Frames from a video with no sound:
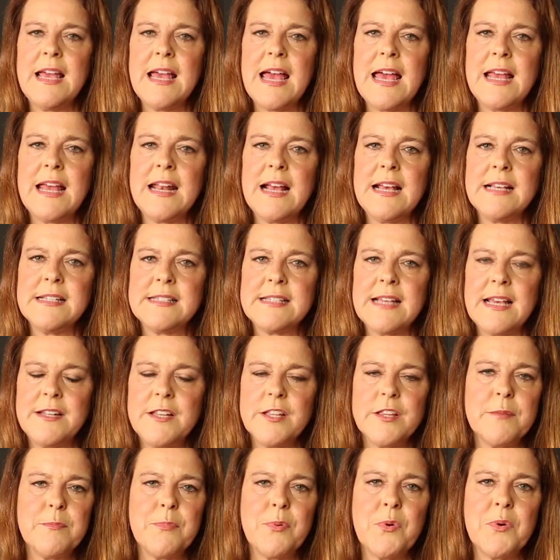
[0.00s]
And I said
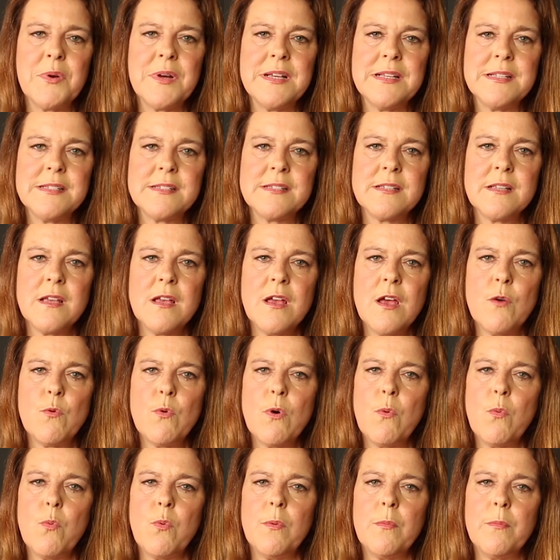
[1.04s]
to the boys,
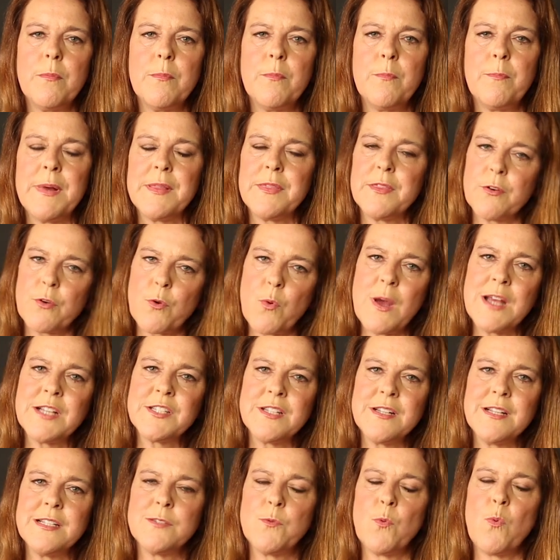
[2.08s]
"Well, but the
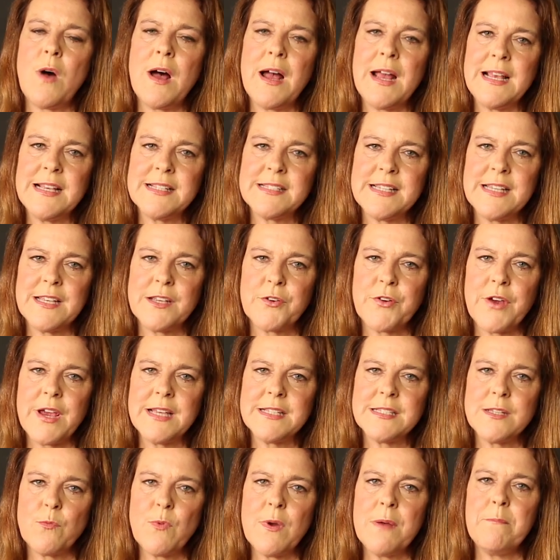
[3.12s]
question is, why is he
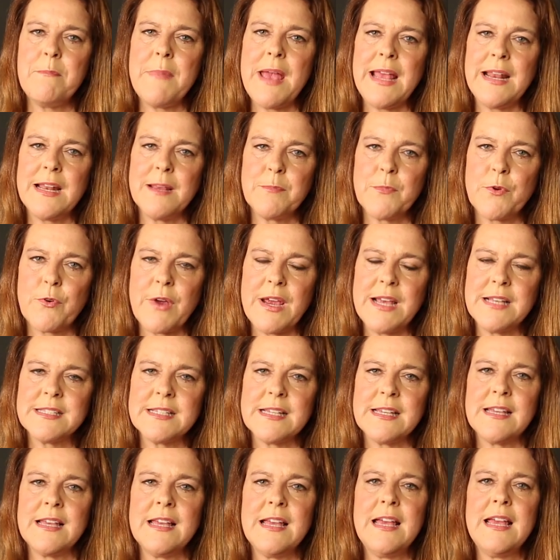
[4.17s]
crazy? What made him
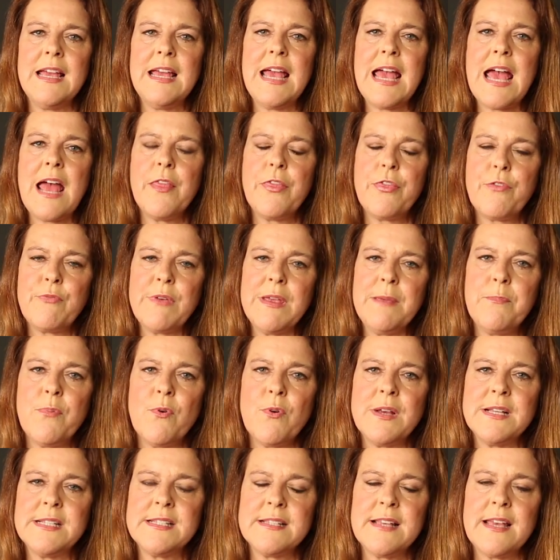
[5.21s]
crazy?" And 3
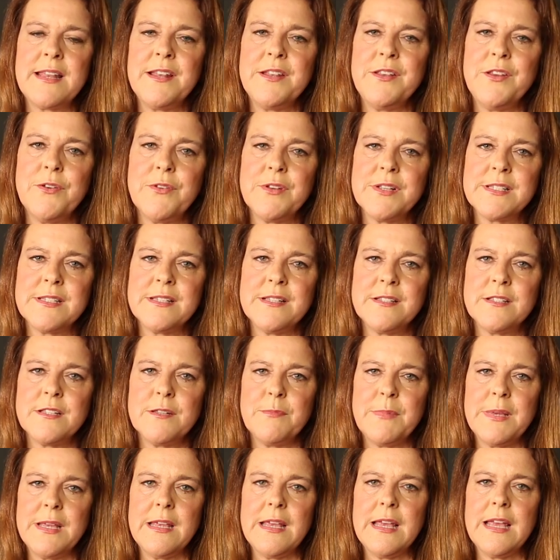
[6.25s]
boys said in unison to
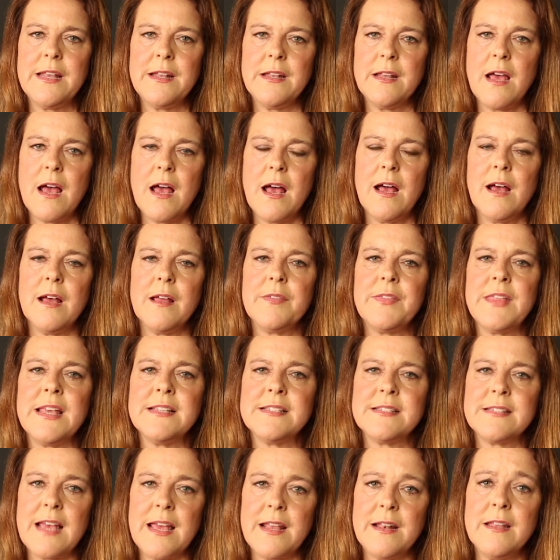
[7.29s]
me, they
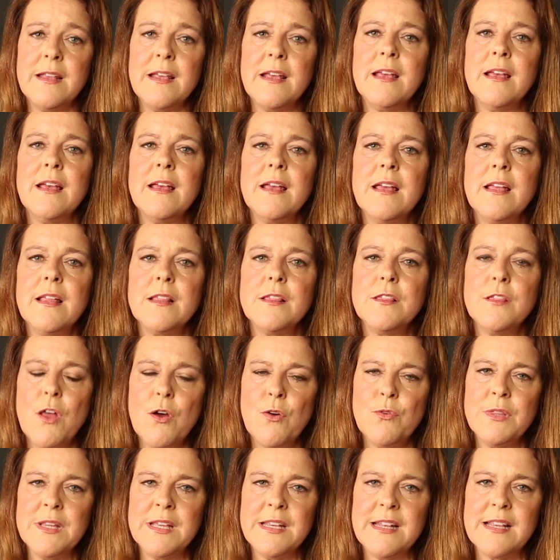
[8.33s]
said,
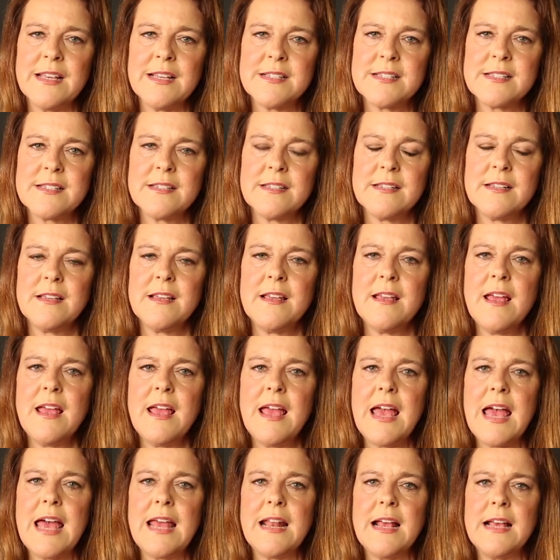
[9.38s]
"Loneliness."
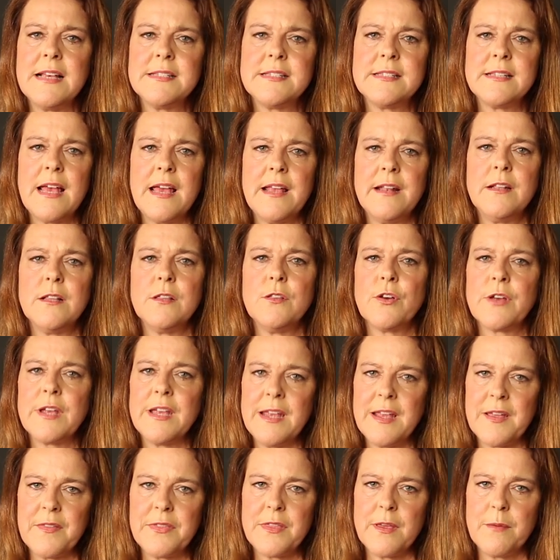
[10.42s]
And I said,
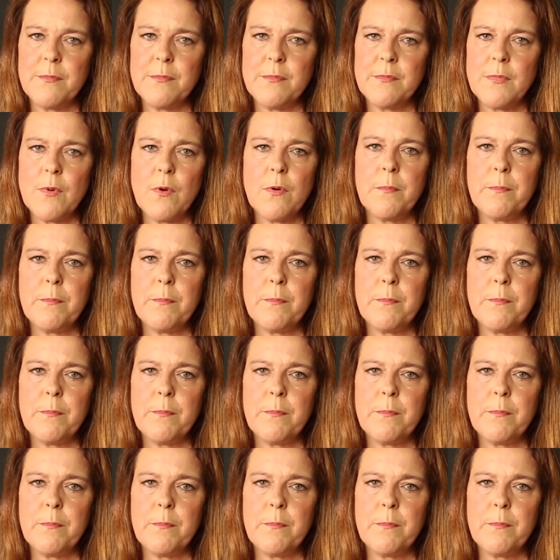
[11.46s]
looking at them,